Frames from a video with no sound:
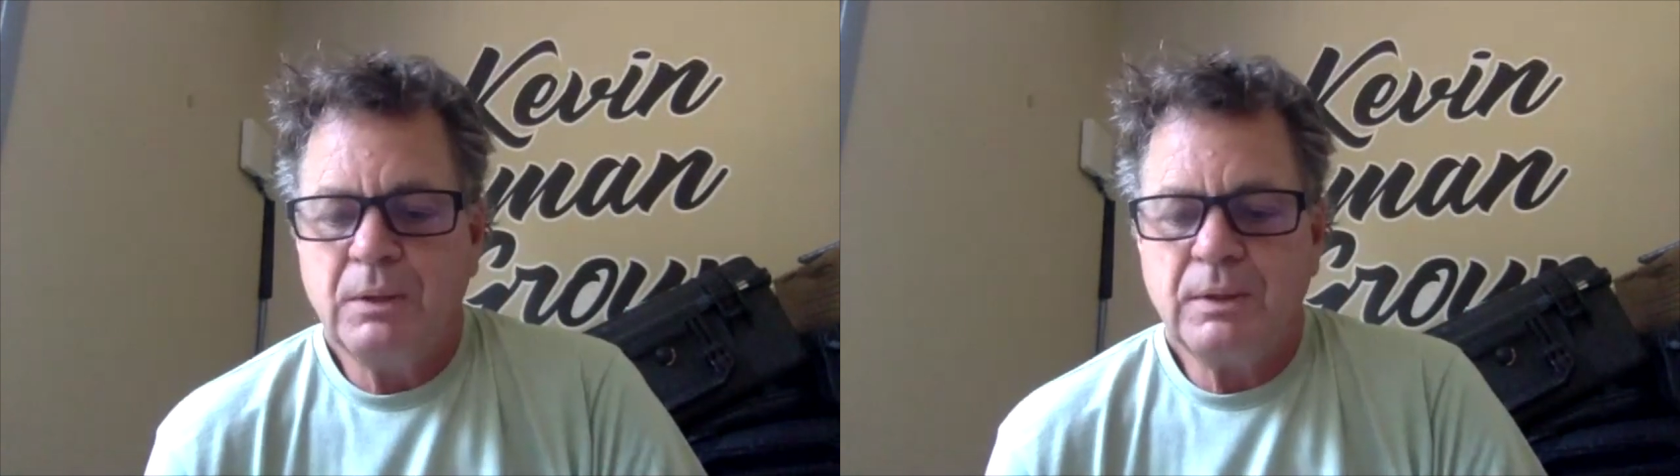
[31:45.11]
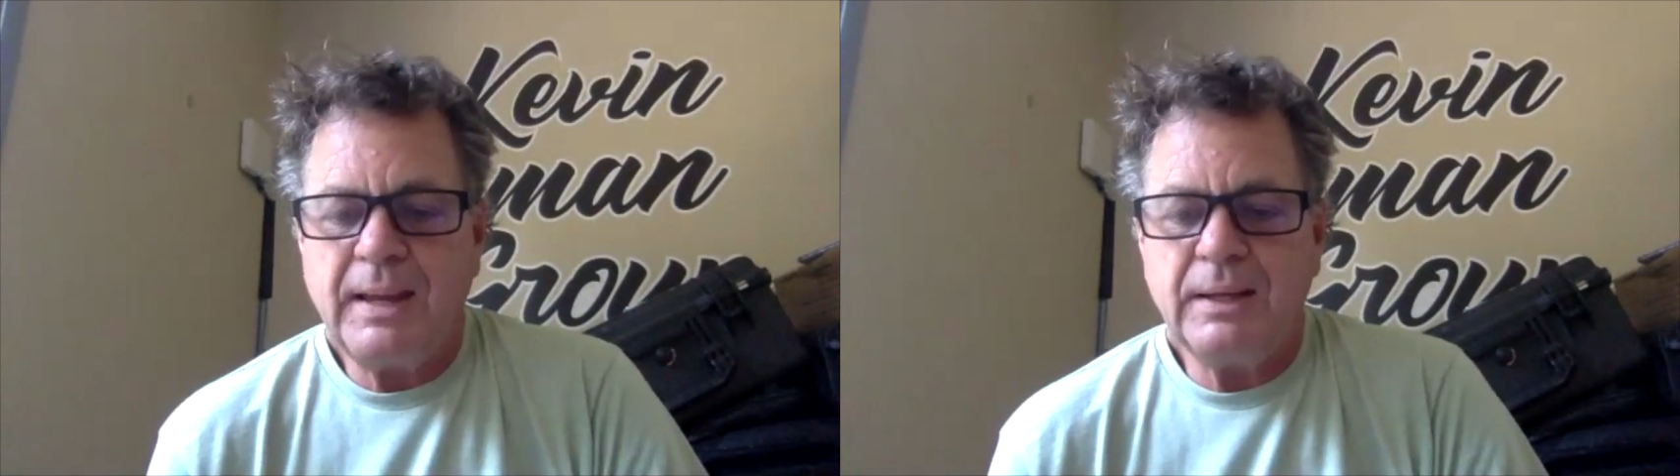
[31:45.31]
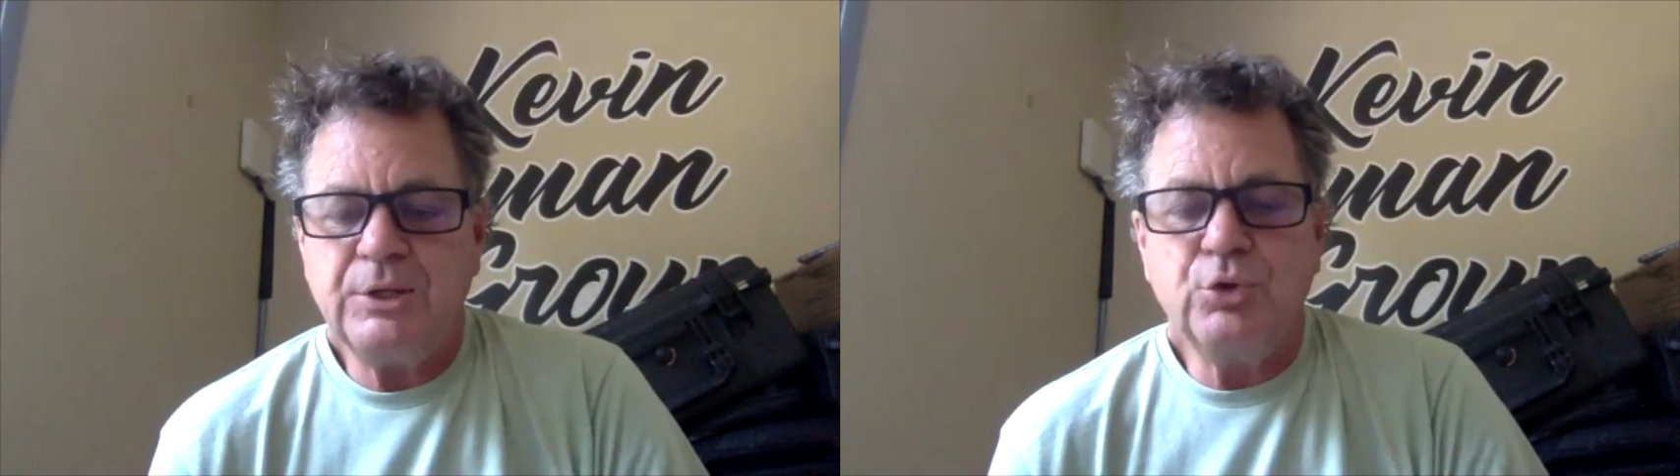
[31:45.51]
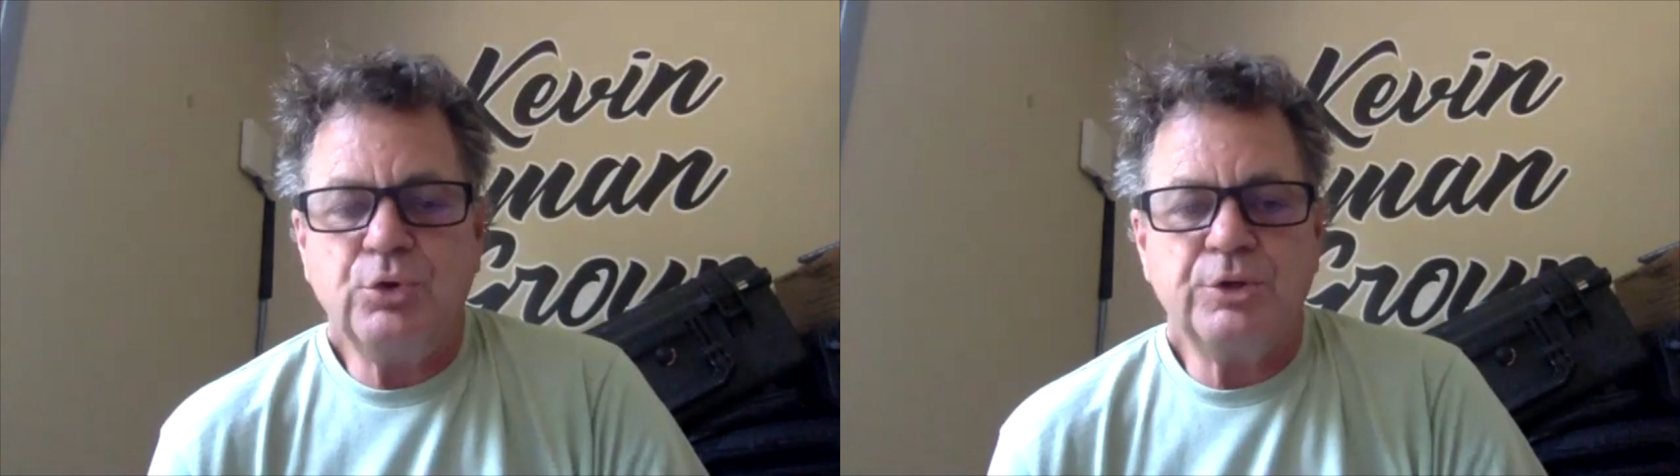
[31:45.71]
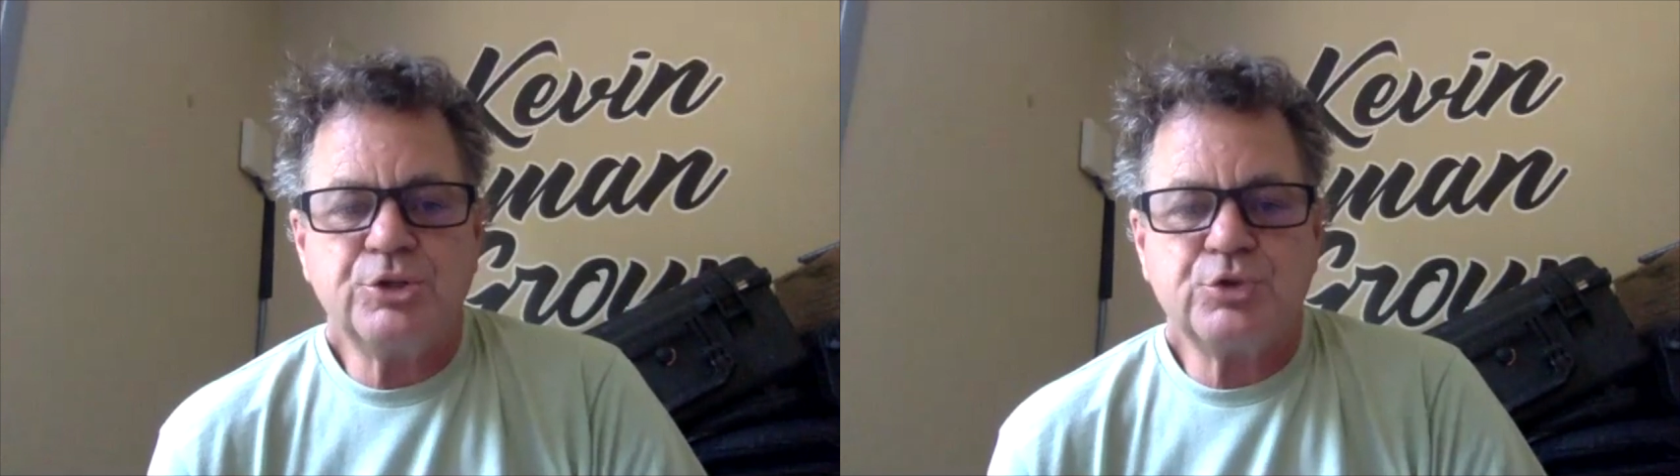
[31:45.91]
And you
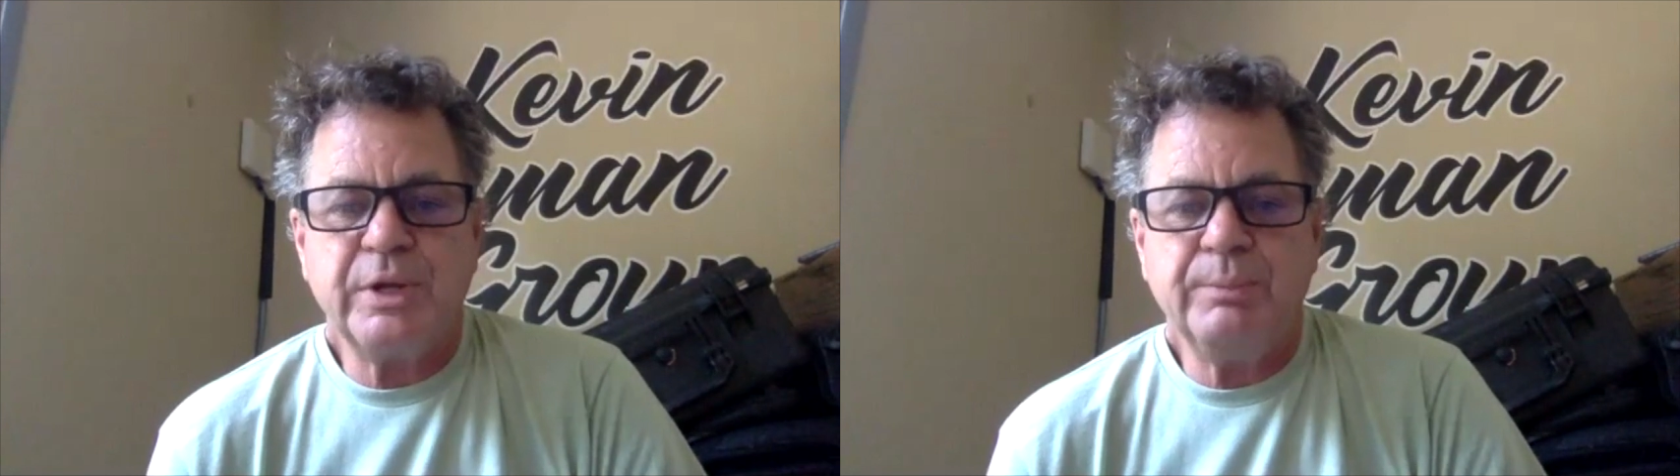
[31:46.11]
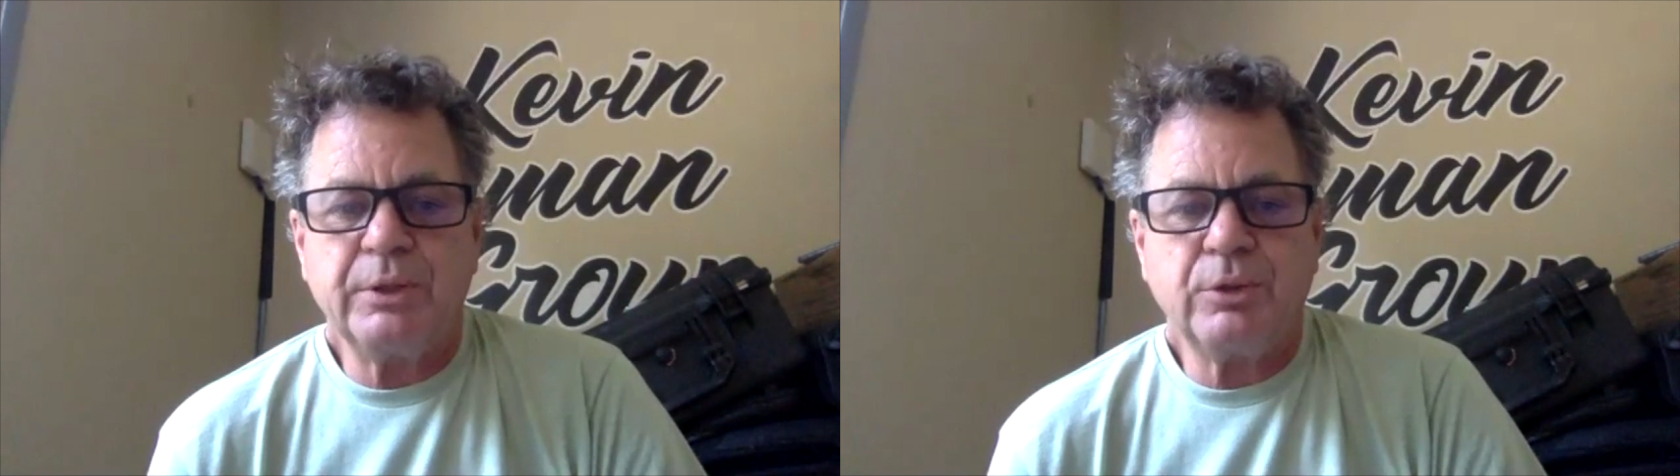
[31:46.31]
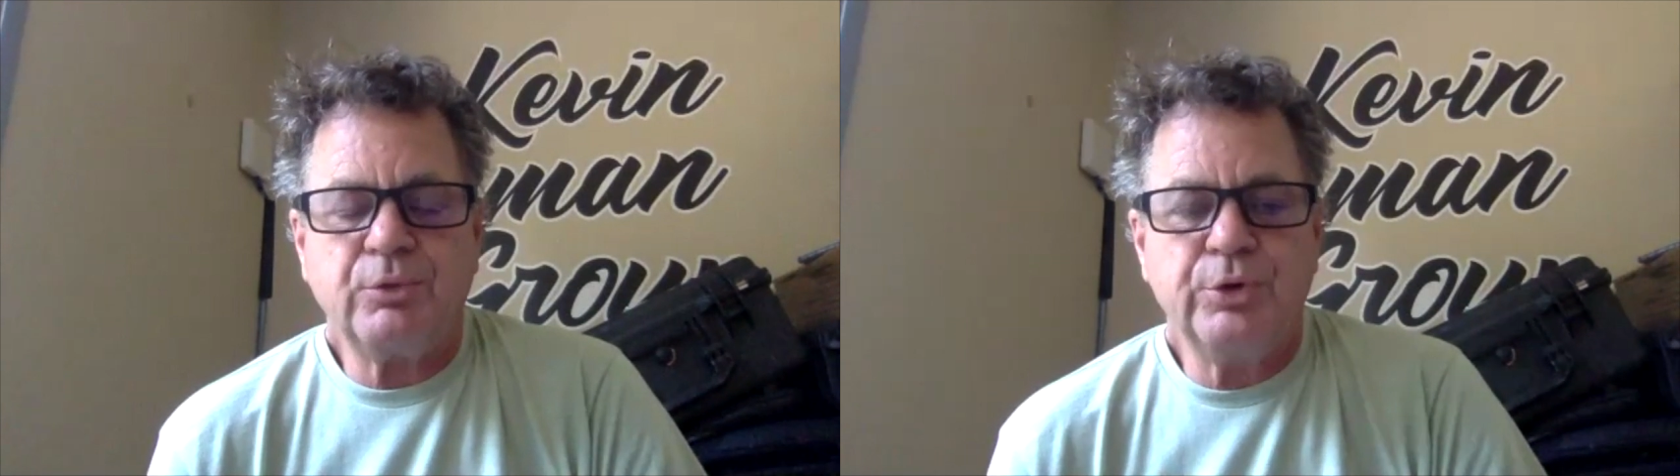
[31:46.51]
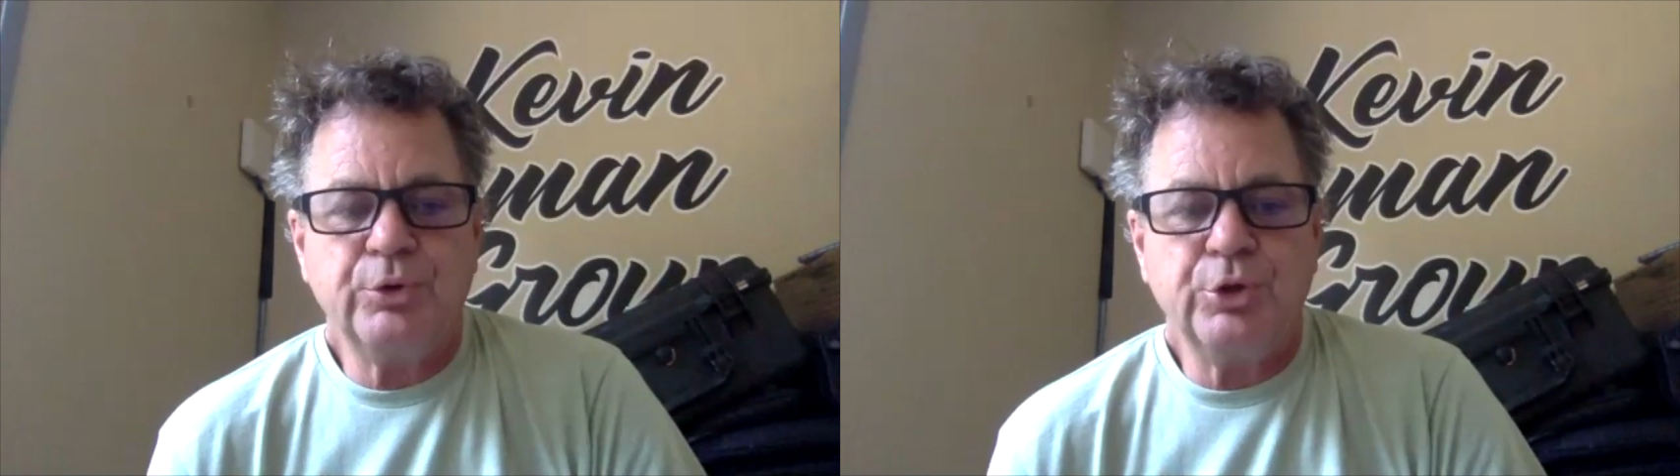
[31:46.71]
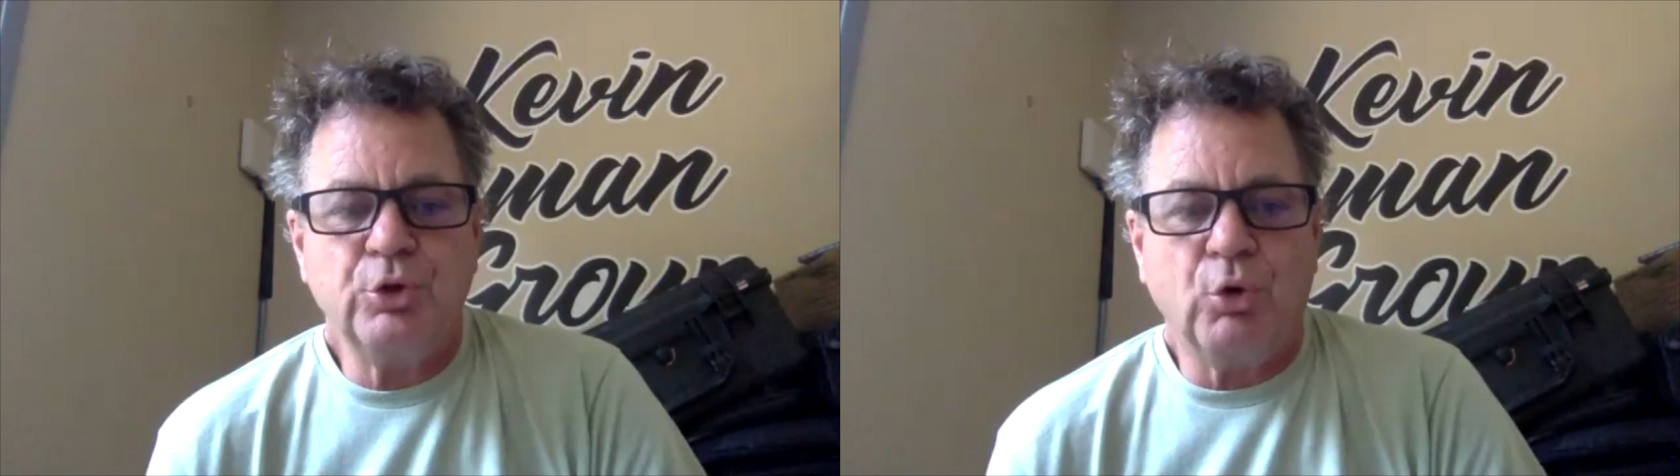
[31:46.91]
can stream it through
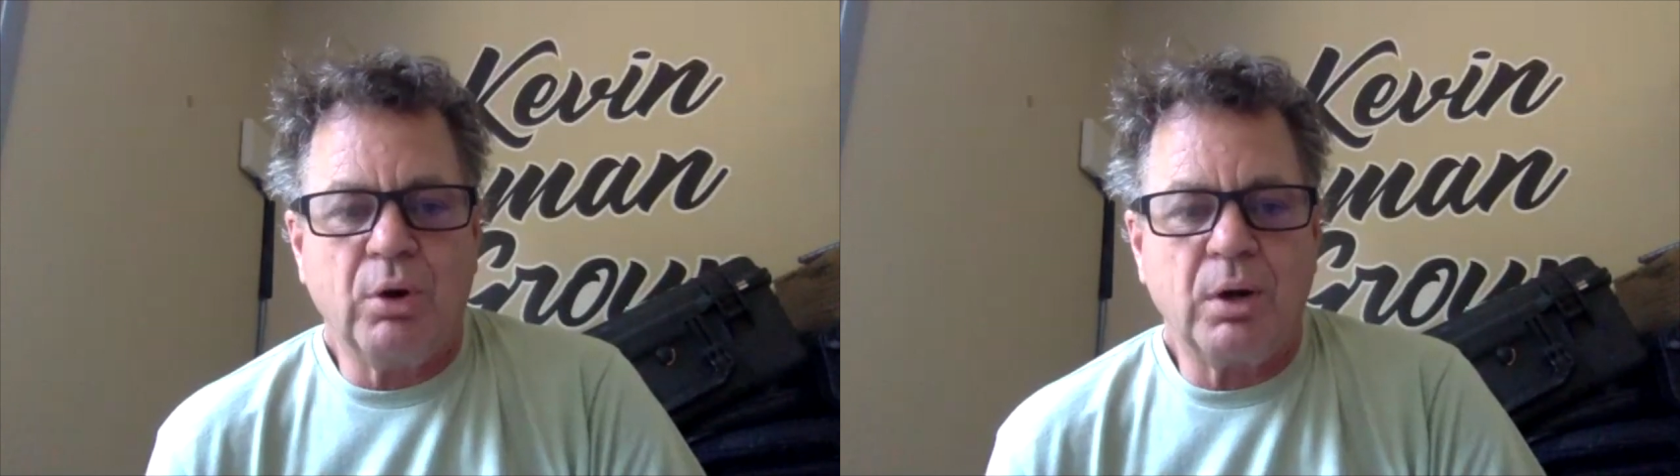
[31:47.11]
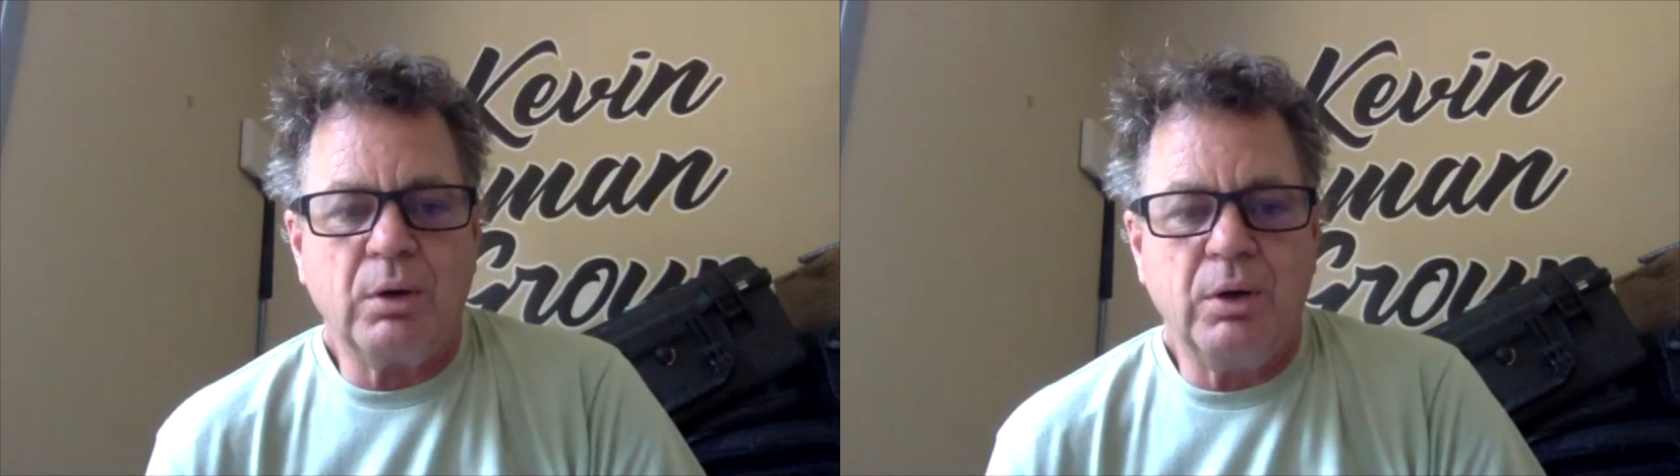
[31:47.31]
your